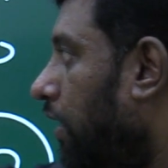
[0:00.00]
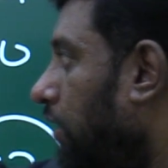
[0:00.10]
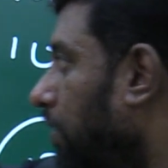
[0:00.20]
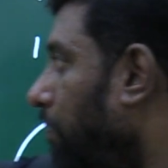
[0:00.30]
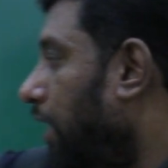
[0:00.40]

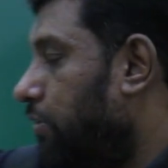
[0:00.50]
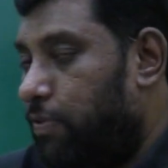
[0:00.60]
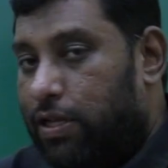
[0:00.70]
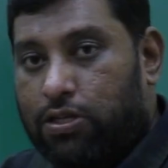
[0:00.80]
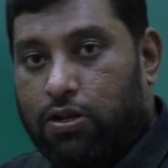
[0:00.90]
as the base
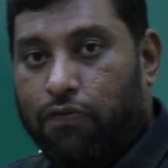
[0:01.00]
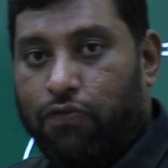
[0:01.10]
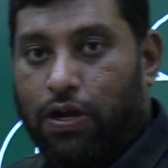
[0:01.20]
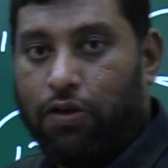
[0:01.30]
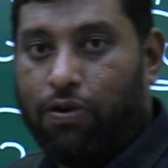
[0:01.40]
price year of
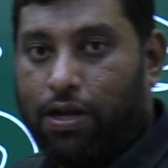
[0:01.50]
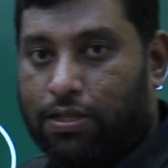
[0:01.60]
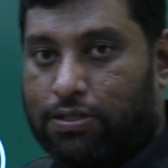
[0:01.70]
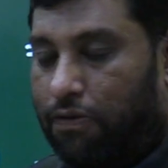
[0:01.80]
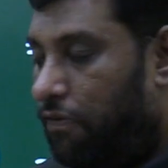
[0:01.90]
2020
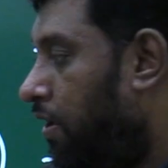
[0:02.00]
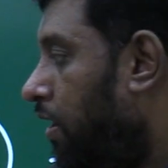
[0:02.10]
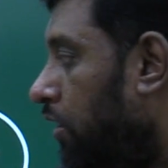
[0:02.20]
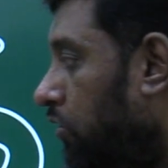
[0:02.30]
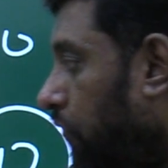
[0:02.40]
itself.
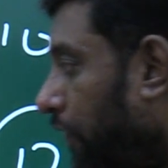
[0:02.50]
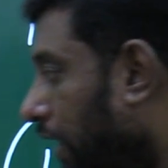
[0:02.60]
So we